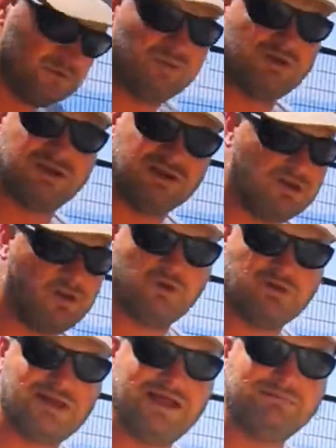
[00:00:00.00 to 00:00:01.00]
will work in cold
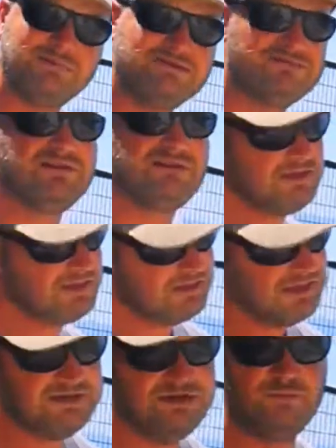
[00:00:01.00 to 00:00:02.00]
climates
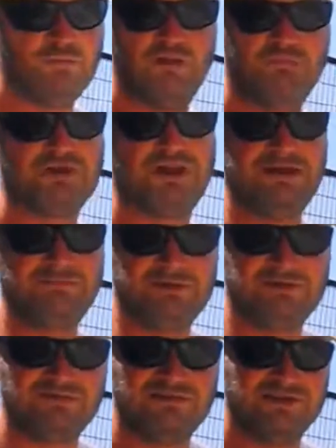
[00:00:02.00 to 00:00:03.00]
and in warm
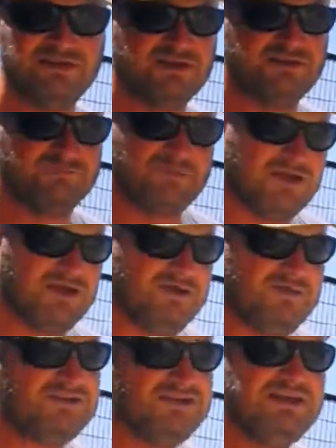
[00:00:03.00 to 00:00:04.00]
climates.
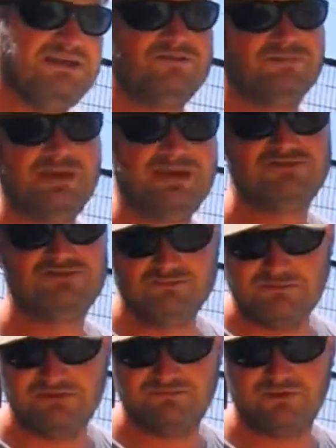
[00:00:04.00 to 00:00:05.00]
The days may
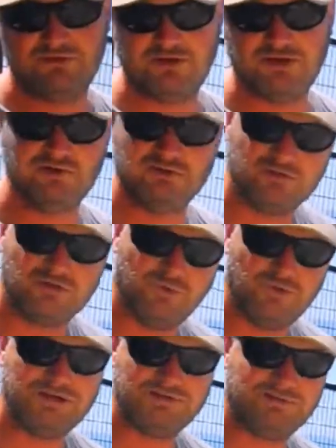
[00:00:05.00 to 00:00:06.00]
vary. You're going to
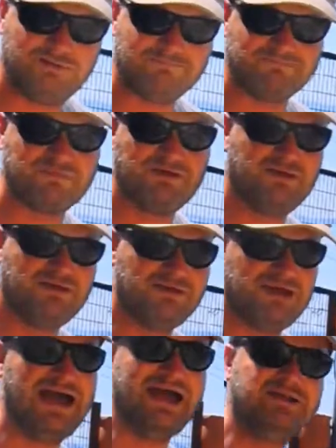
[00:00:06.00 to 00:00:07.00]
want
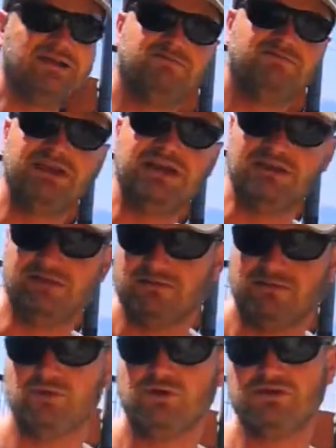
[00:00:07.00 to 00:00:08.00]
a hot enough day,
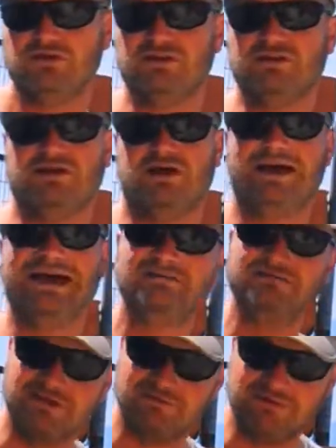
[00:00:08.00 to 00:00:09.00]
somewhere in the high
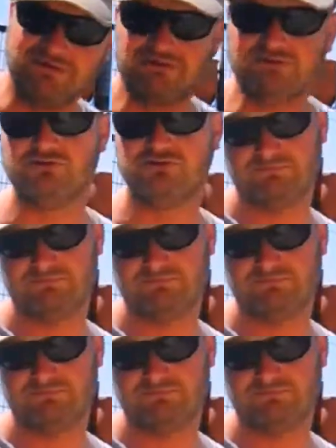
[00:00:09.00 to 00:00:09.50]
70s,